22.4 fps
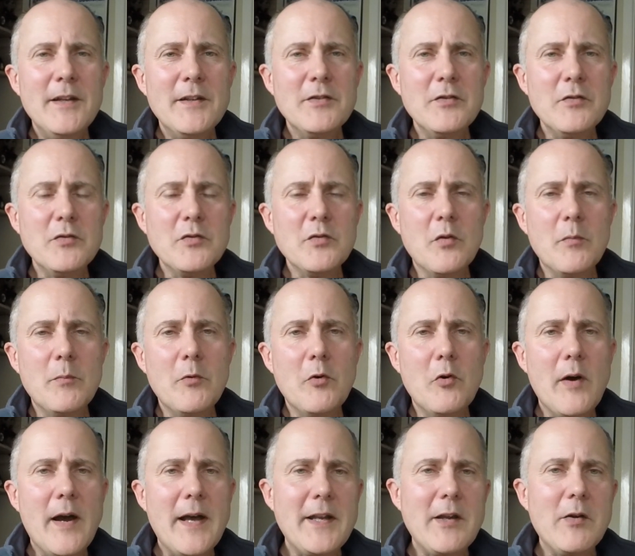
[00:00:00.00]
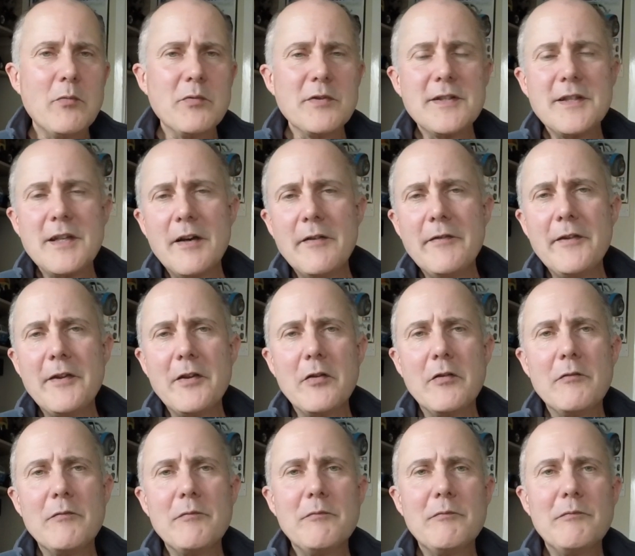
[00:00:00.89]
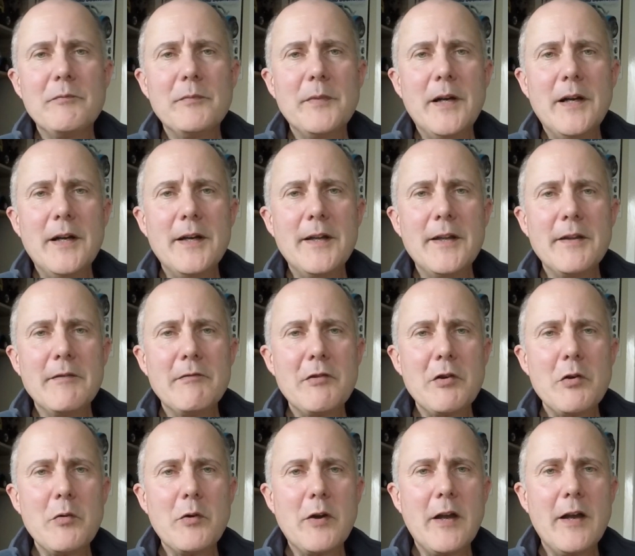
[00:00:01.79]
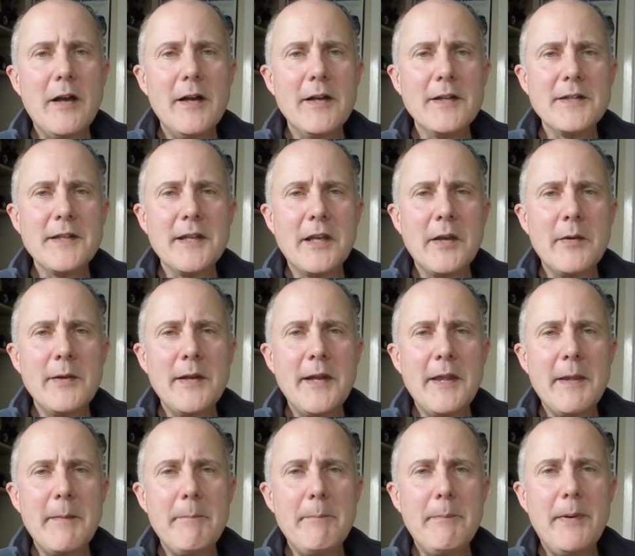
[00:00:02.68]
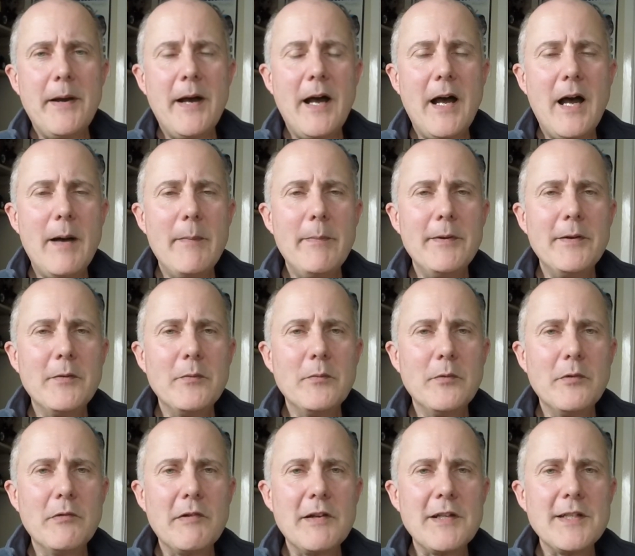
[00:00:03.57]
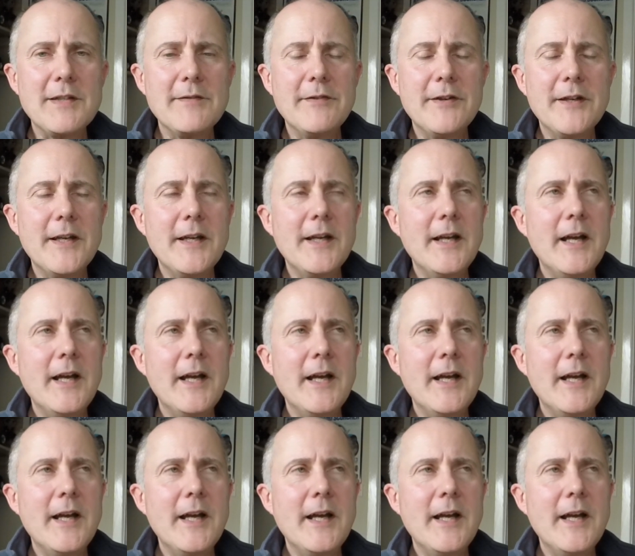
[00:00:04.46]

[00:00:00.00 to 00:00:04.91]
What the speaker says: do sort of more adult stuff, and they've got their real cars and they're going down the pub and all the rest of it.